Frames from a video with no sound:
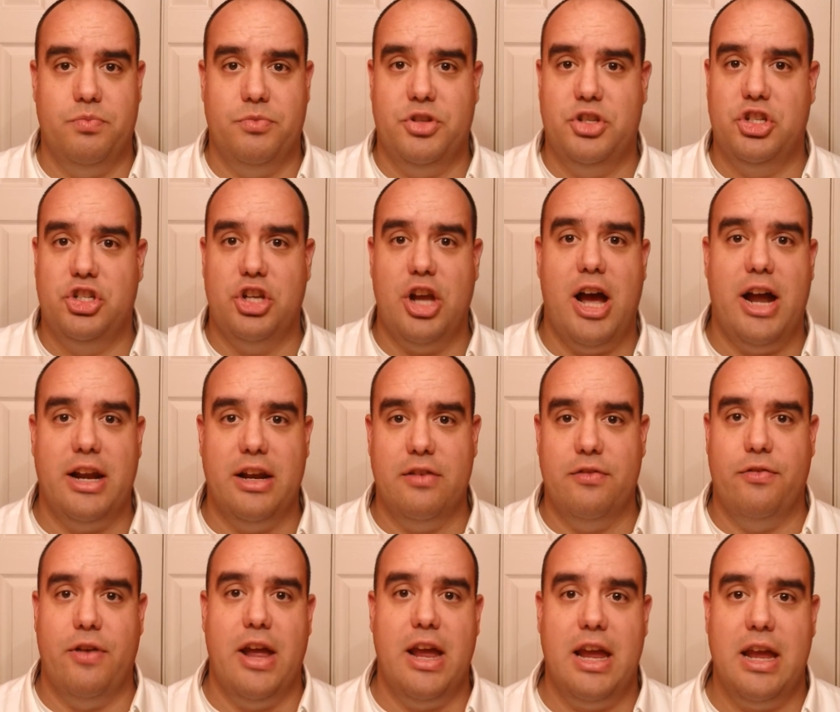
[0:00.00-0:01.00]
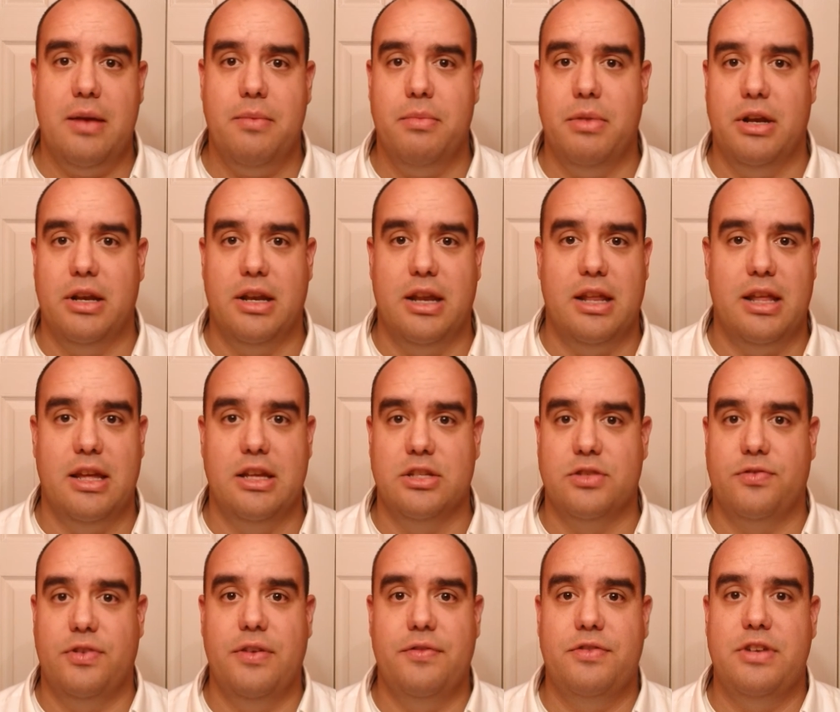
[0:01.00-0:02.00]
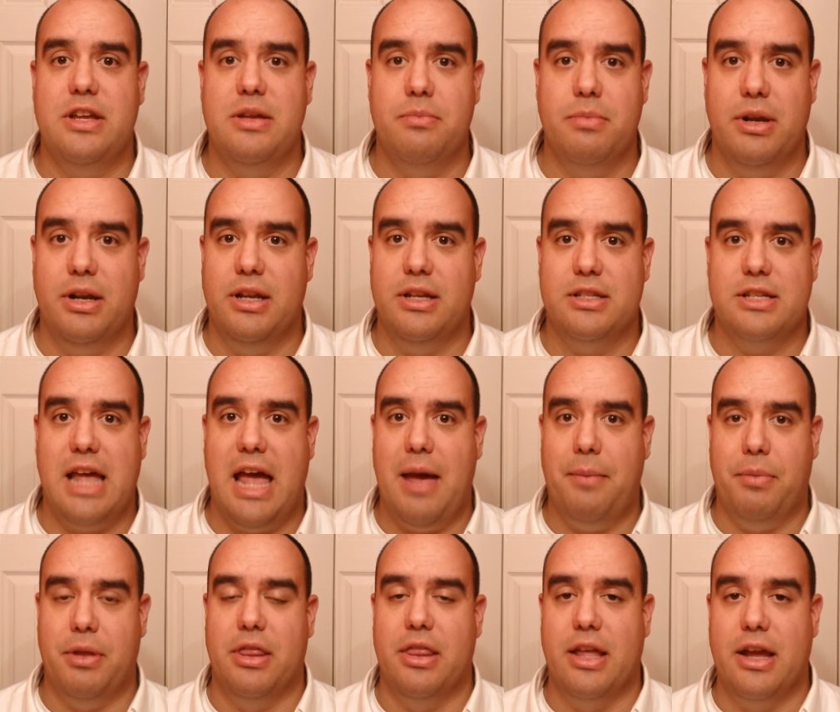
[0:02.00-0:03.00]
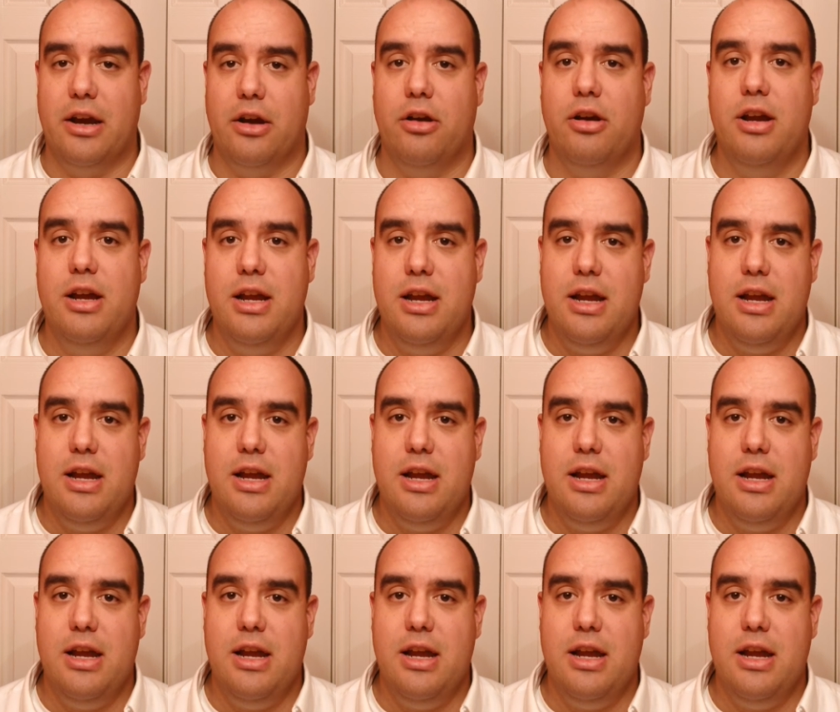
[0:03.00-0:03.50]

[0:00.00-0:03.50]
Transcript: shot at fame, and his 15 minutes happened there.